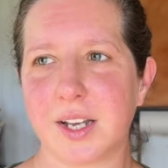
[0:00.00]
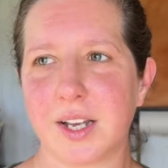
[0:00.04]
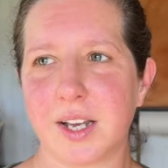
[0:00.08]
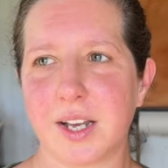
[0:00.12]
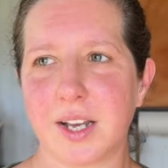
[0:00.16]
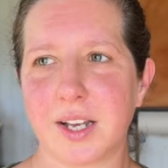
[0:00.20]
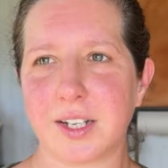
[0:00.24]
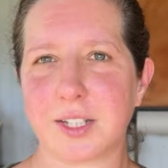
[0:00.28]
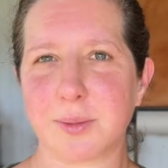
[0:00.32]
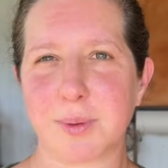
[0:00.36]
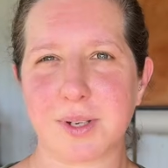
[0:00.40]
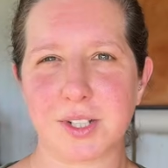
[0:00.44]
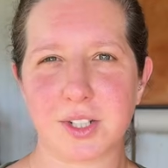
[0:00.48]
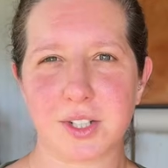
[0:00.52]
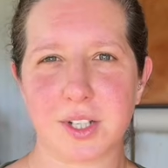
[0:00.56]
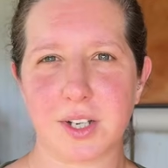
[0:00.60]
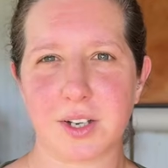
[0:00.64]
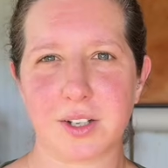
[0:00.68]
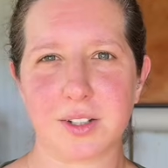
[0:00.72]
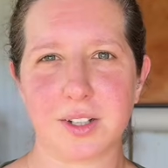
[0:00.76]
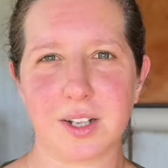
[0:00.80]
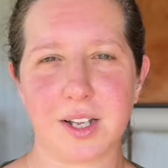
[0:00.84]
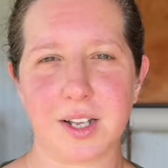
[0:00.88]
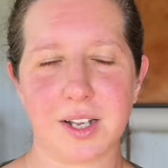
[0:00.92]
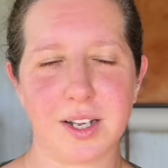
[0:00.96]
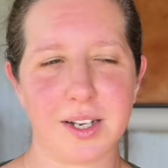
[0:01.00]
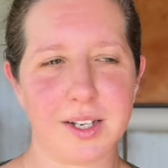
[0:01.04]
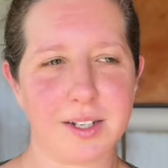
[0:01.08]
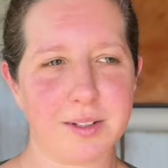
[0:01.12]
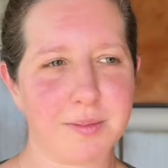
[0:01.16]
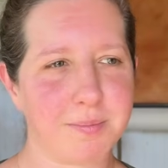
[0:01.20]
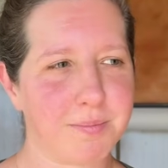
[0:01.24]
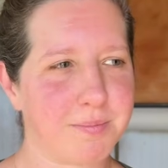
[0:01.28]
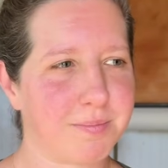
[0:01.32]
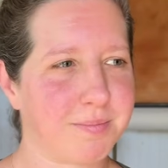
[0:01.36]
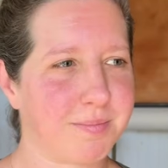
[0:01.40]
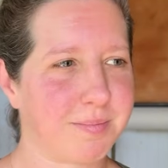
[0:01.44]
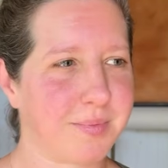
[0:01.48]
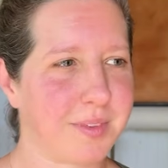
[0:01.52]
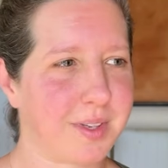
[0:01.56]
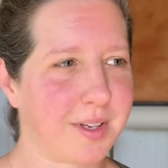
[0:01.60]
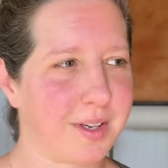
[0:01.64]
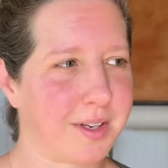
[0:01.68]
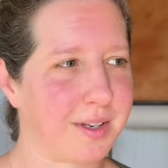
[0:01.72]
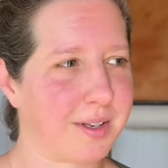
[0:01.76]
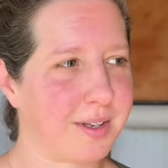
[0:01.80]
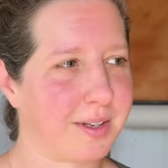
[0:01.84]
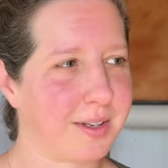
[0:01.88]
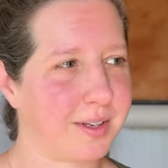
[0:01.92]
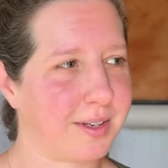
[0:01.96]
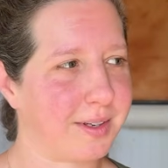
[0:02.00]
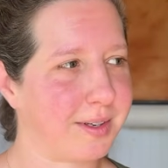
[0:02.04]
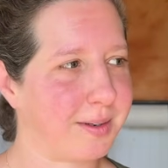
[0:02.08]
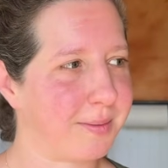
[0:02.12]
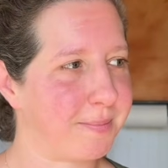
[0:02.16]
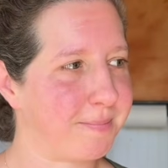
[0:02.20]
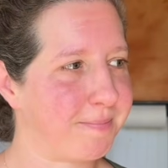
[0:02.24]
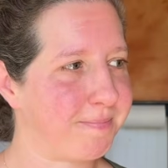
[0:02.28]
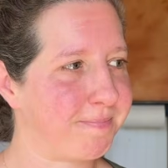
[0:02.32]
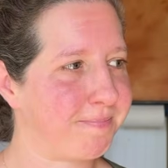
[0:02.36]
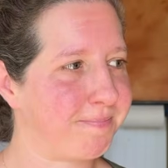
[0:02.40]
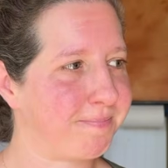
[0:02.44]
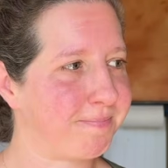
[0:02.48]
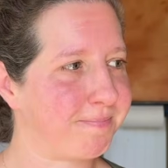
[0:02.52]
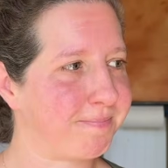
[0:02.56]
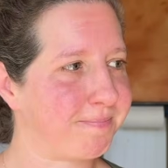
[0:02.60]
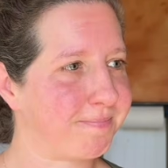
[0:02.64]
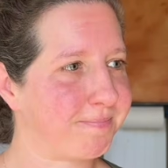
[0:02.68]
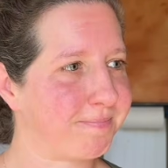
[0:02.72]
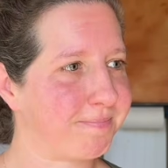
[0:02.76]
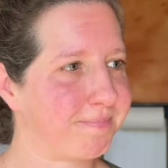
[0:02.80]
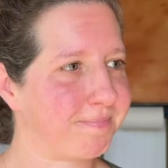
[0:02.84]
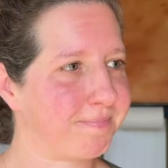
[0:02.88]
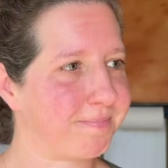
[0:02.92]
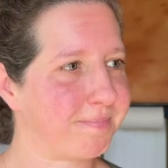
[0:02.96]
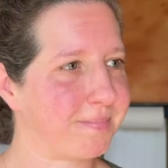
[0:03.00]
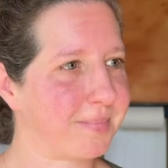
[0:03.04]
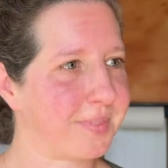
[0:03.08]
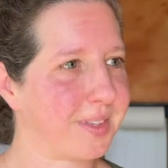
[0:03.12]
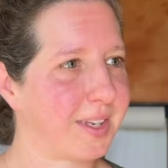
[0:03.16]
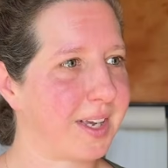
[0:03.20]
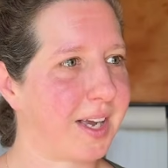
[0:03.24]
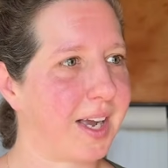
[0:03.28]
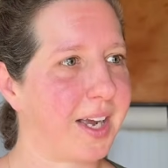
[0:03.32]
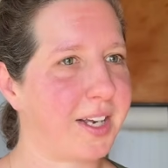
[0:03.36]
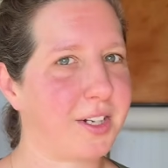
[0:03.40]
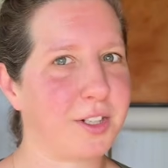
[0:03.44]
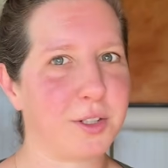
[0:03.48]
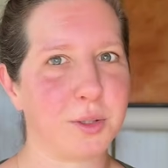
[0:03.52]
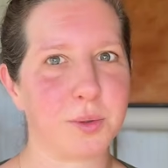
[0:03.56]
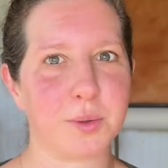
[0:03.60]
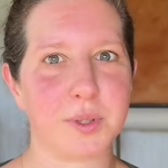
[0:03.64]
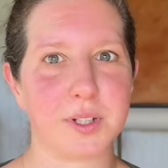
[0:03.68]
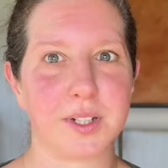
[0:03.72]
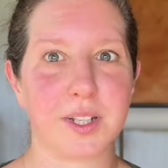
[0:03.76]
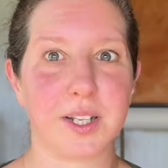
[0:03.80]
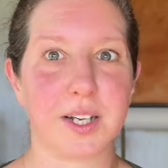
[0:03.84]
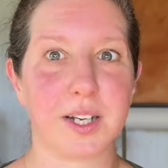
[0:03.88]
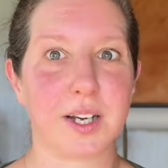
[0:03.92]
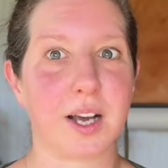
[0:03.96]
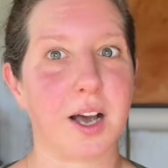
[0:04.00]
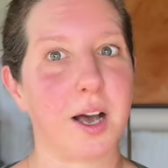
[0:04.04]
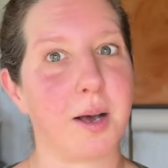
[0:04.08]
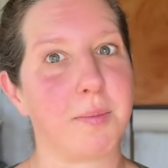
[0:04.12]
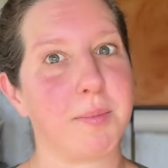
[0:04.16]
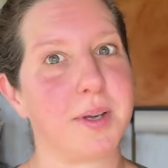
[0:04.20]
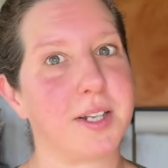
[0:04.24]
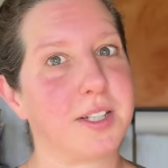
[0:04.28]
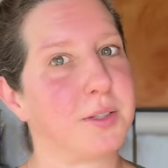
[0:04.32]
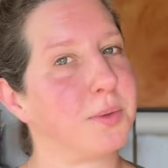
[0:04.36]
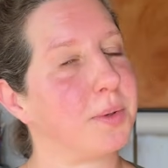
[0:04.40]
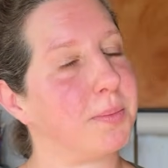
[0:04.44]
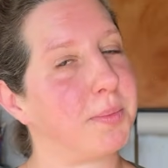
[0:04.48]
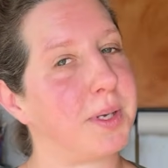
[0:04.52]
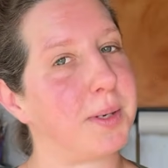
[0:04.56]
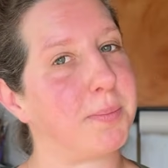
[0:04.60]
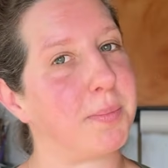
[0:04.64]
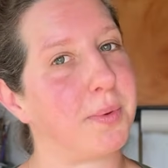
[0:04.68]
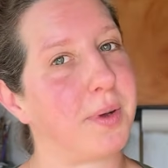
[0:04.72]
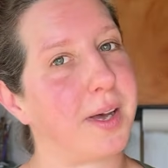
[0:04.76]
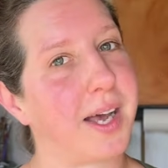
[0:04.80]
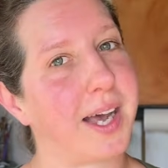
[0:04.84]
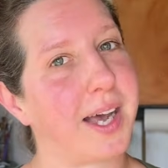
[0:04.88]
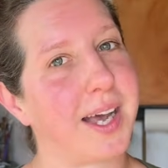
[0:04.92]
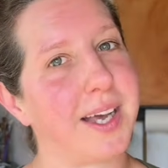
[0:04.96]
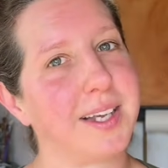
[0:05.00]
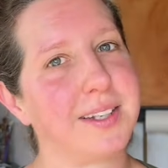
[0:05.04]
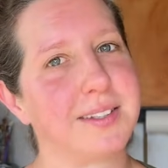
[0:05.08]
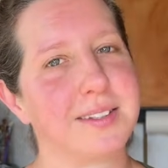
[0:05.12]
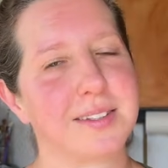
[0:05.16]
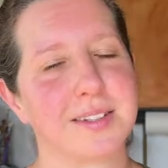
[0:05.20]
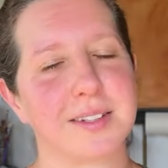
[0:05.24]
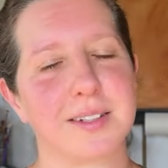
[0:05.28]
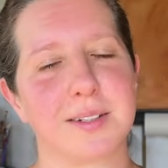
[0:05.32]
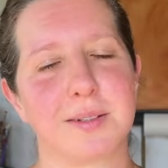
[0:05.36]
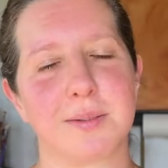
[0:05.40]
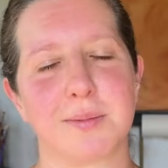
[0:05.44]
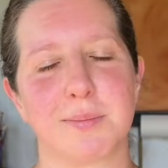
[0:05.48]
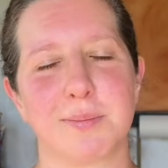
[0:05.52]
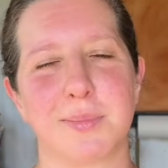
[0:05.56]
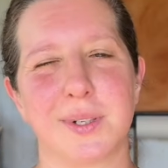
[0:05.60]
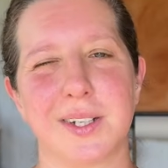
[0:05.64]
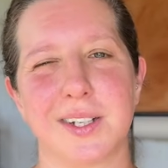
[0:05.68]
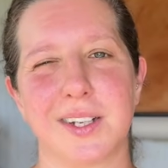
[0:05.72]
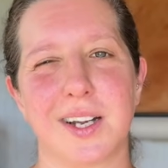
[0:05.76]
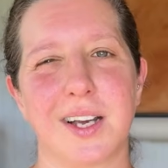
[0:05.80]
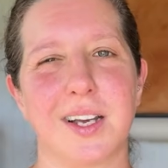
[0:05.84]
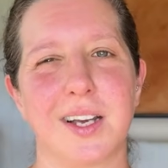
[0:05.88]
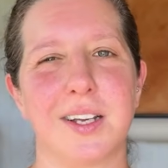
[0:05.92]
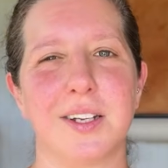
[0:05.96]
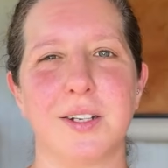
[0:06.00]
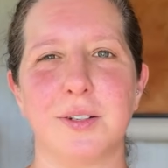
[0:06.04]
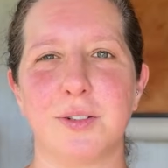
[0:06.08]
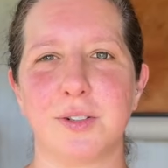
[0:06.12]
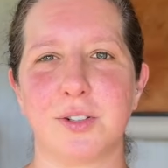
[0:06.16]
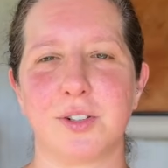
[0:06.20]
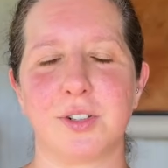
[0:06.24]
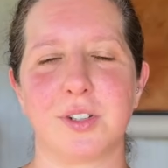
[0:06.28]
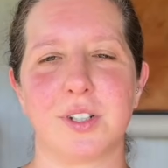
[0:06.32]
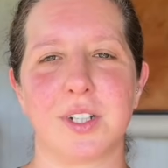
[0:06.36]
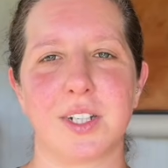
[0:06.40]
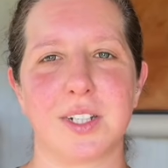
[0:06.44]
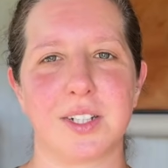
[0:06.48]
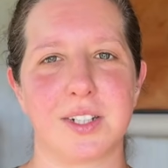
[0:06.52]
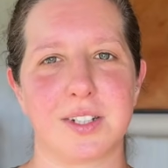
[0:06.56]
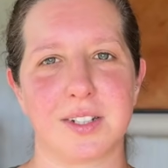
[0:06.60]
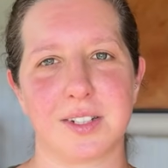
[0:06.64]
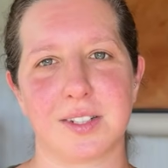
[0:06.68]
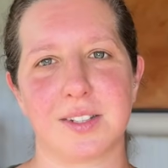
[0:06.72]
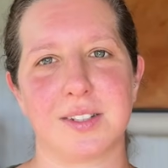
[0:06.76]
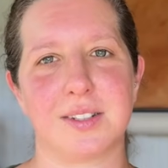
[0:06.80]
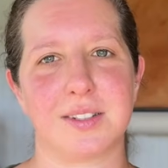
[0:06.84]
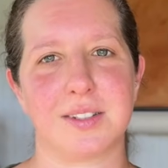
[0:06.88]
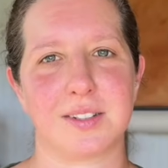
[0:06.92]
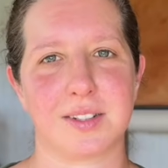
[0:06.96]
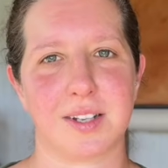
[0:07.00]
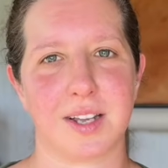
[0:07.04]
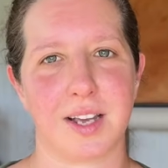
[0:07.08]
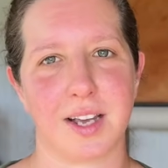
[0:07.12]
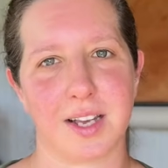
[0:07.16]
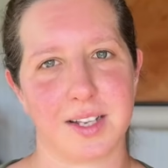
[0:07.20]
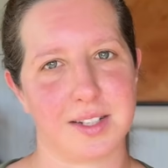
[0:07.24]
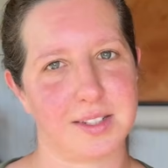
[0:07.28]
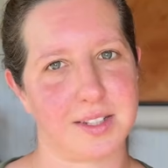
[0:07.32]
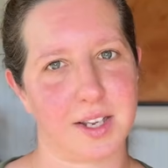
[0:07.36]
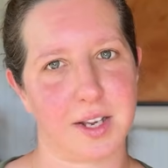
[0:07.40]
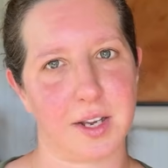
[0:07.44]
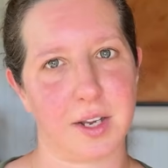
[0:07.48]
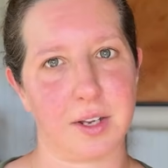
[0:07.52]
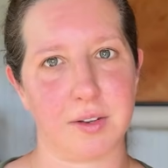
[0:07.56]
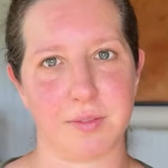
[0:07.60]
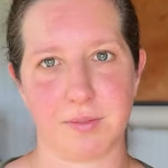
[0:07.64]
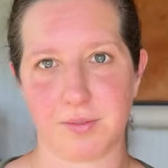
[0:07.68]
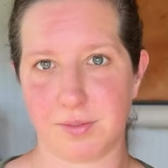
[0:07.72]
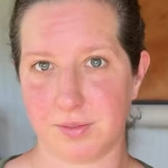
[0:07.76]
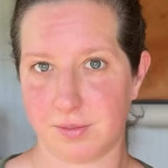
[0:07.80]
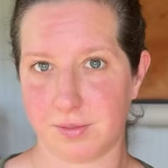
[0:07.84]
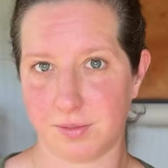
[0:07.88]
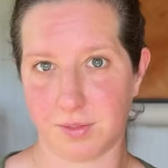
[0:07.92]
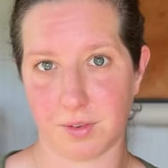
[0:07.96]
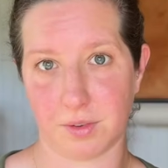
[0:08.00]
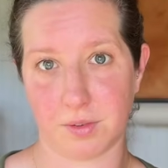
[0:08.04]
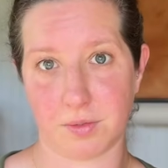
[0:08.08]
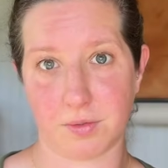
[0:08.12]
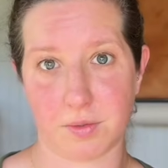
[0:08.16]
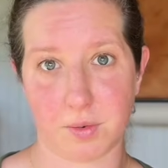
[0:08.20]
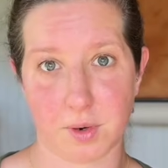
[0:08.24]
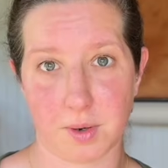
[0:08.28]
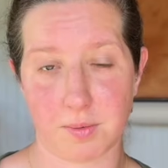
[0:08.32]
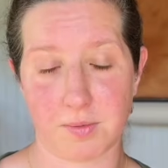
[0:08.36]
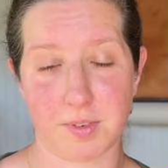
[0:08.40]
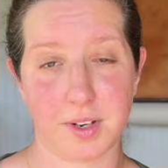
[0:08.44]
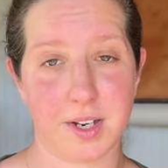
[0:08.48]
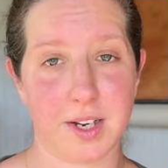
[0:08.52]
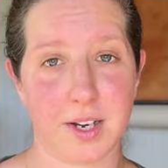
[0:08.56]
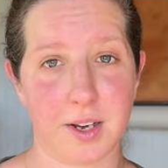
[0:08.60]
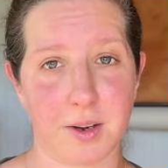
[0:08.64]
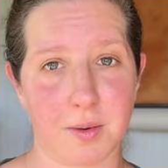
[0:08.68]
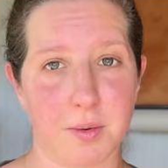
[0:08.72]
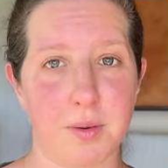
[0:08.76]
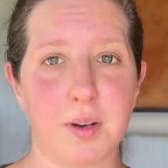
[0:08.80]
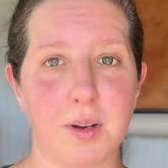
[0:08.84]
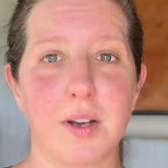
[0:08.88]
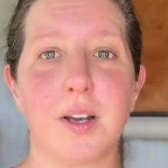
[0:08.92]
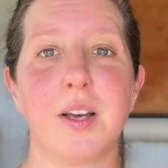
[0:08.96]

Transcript: especially online. I do in the comments when people ask, but not usually just as a full form video.